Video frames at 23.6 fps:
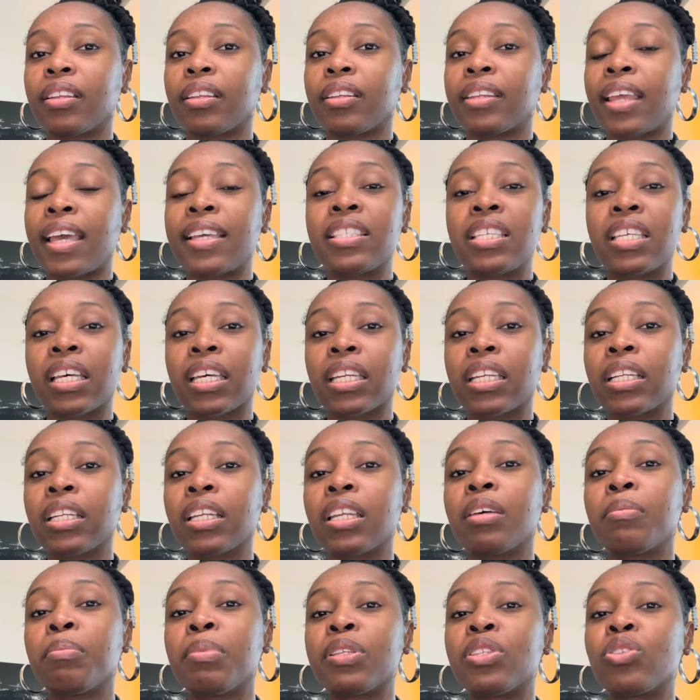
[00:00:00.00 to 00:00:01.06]
They took it a
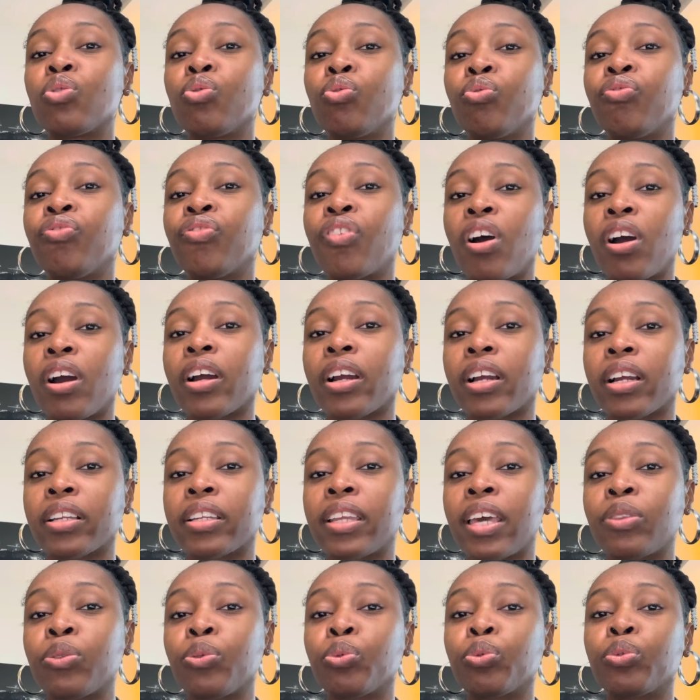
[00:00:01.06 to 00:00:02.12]
little bit too far.
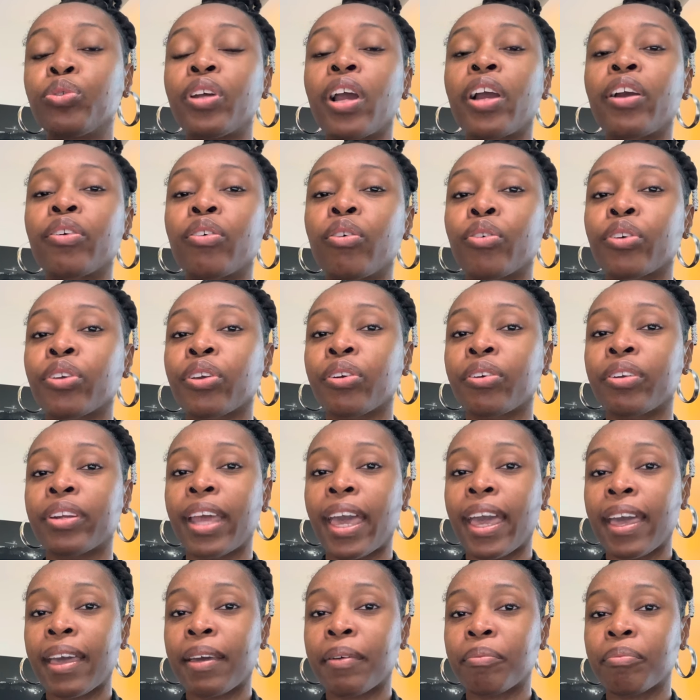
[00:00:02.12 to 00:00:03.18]
They threw dirt on your
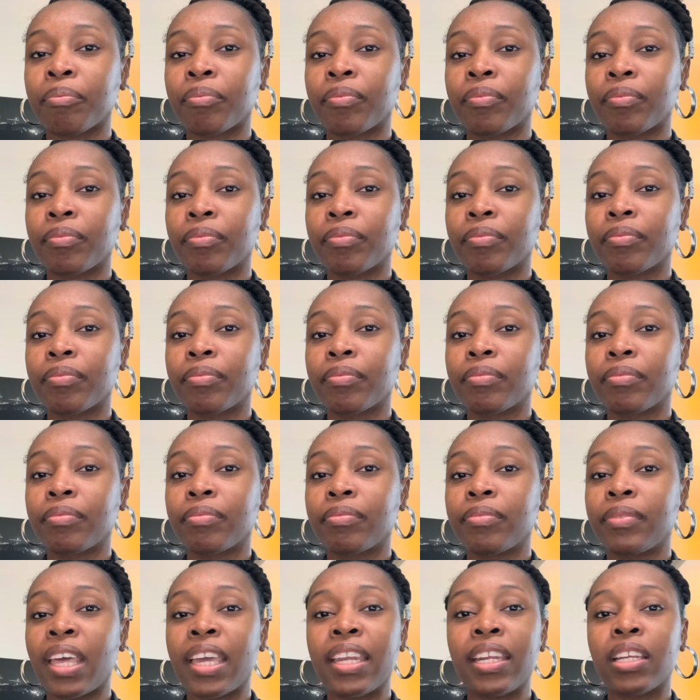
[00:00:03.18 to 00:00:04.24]
name.
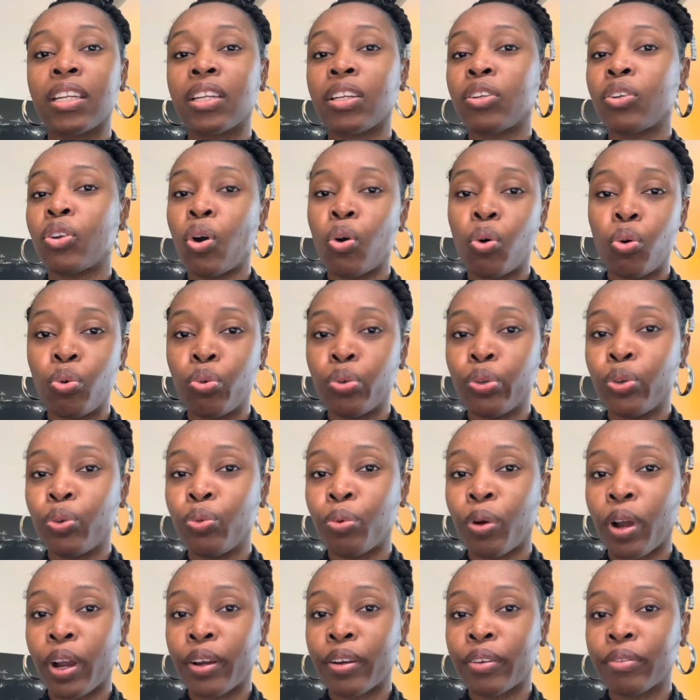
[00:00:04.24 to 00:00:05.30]
They didn't know who you
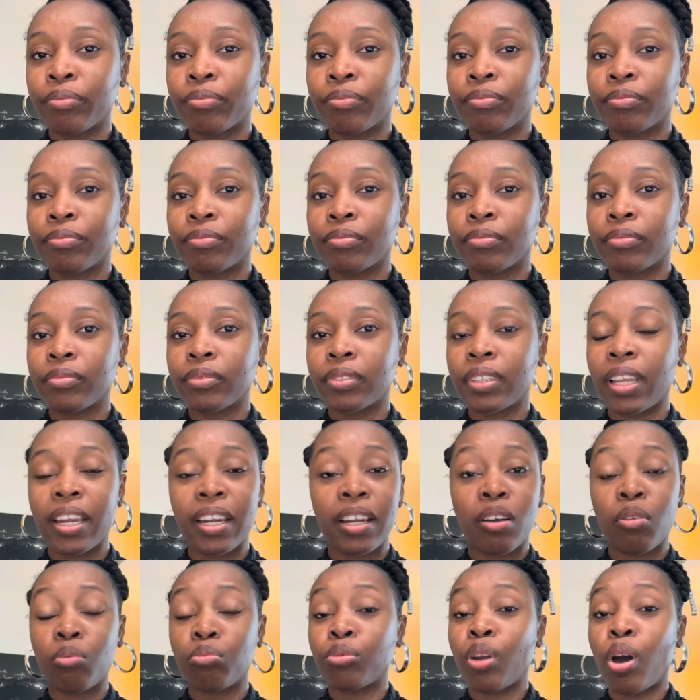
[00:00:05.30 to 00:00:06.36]
were. They
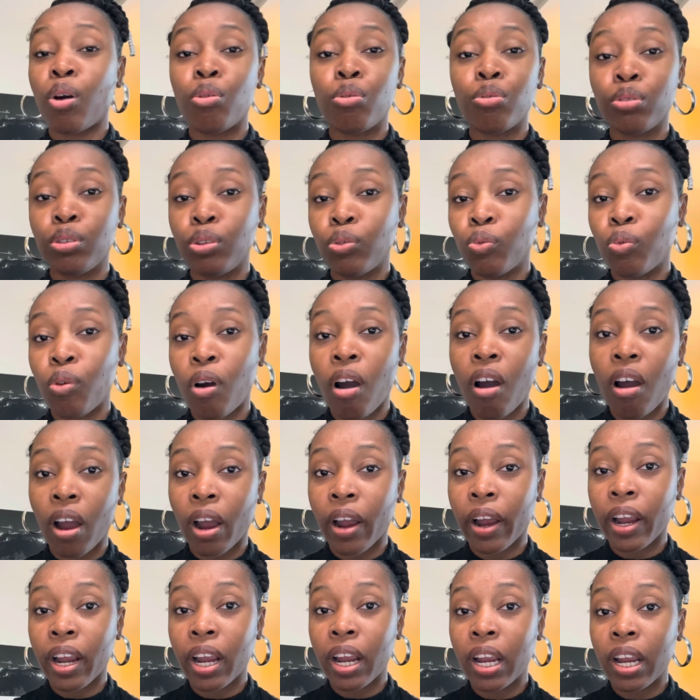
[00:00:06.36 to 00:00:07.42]
don't know who you
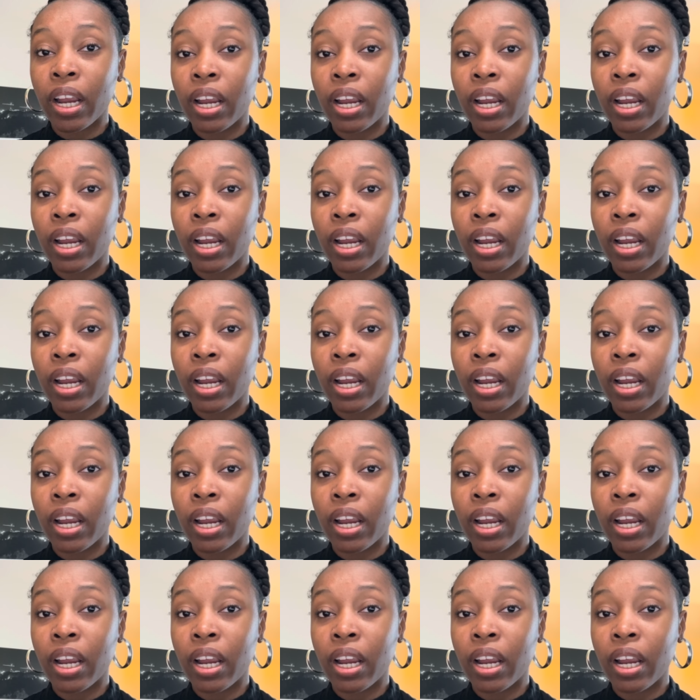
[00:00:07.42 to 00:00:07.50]
are.